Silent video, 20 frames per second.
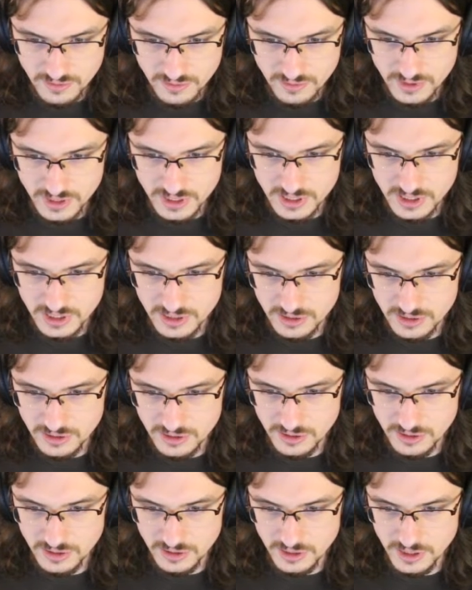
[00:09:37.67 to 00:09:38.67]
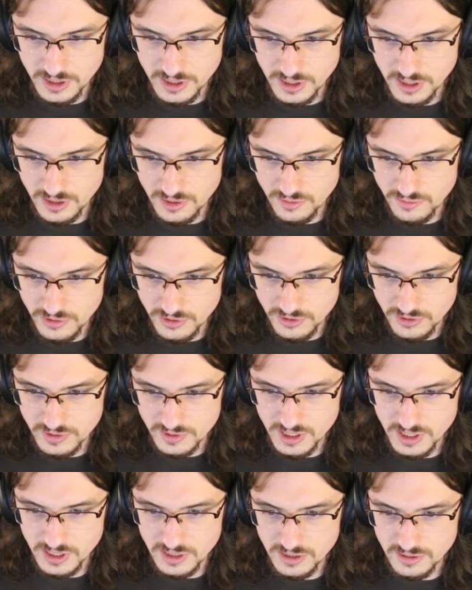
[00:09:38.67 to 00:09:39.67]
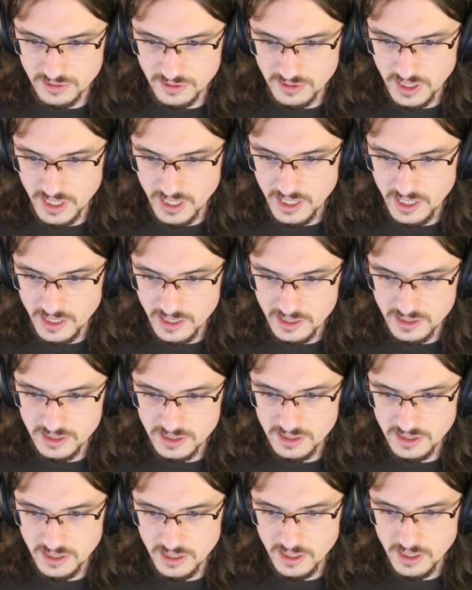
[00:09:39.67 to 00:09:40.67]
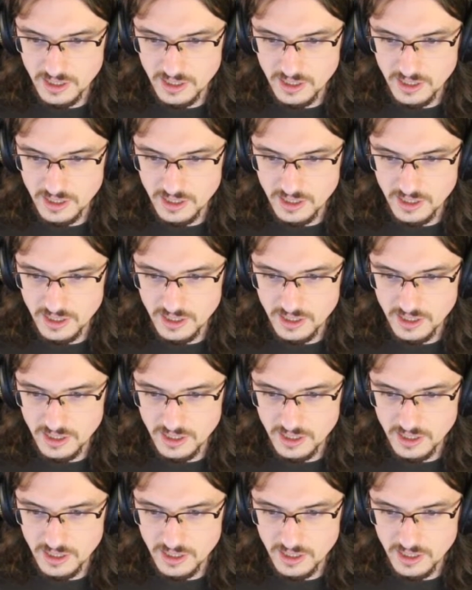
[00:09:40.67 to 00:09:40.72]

risk clearly not on board with either act.